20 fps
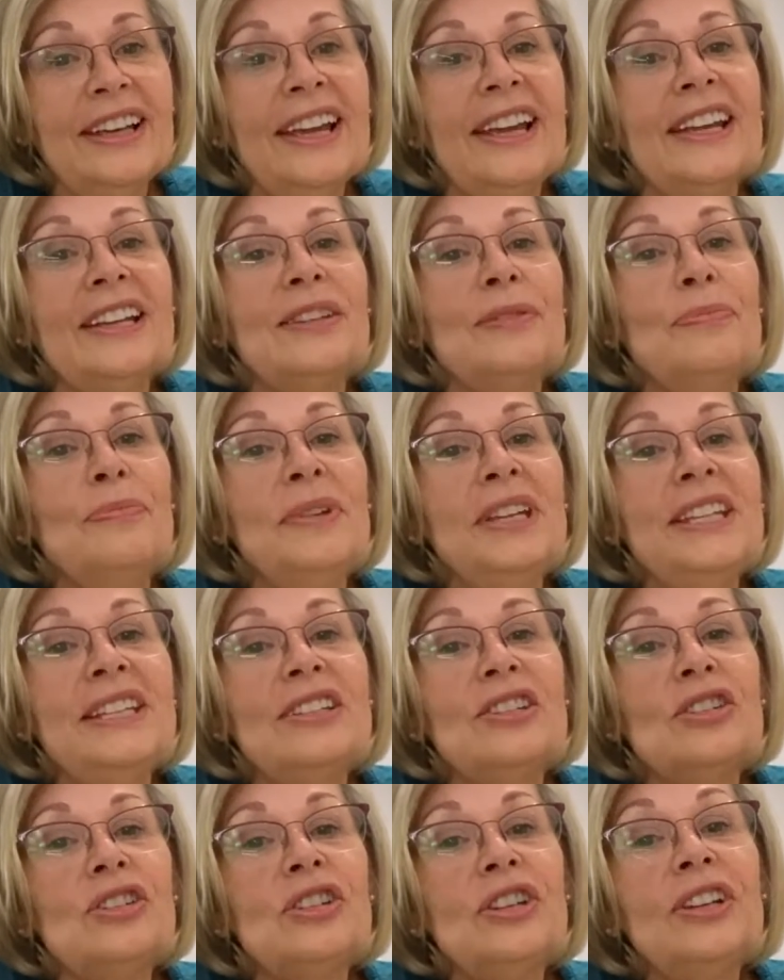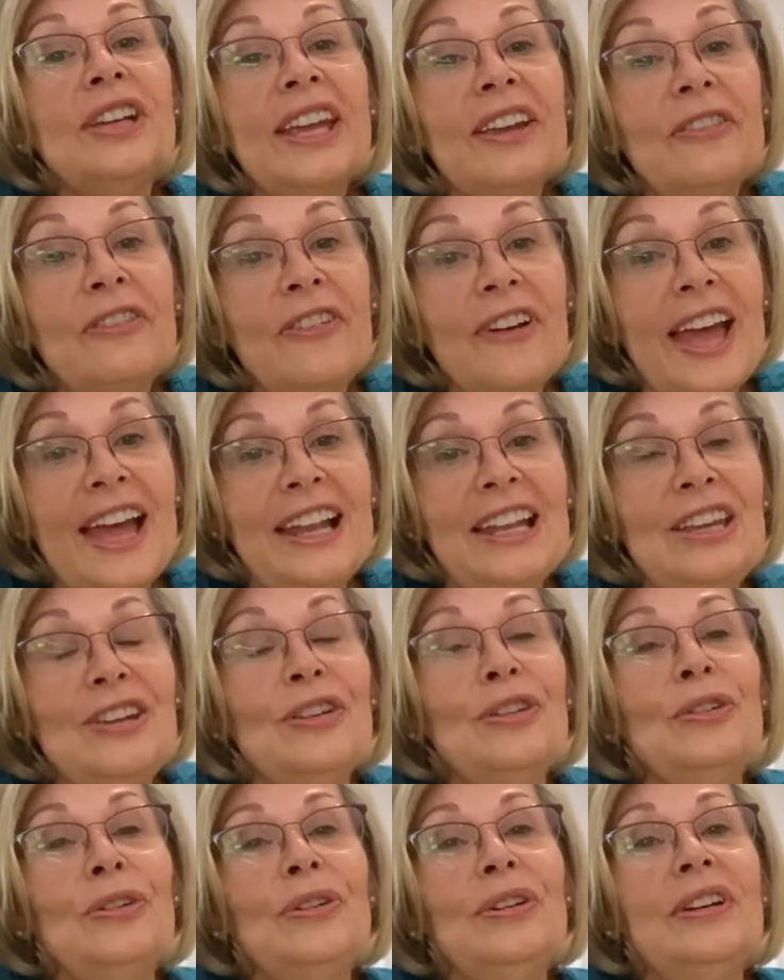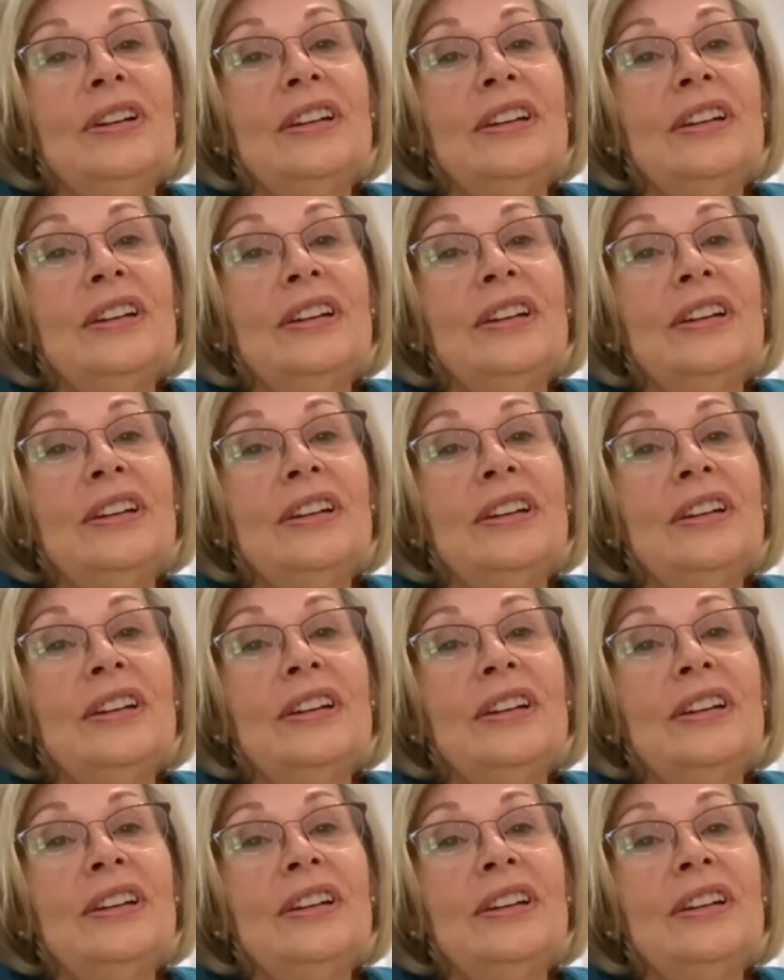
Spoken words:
It means to give value.